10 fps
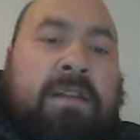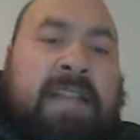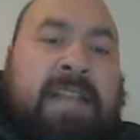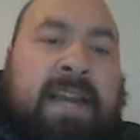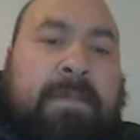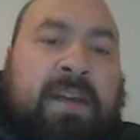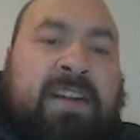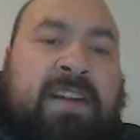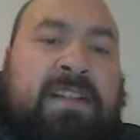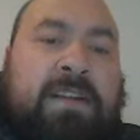Zach
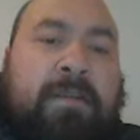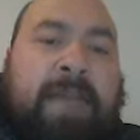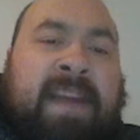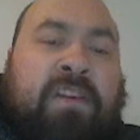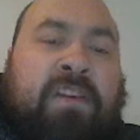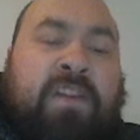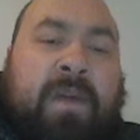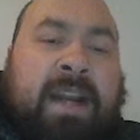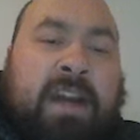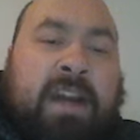Merritt, bang on the
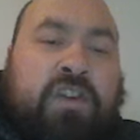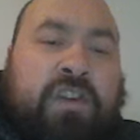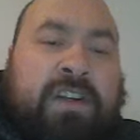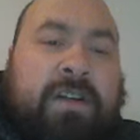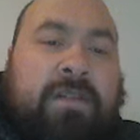100. Of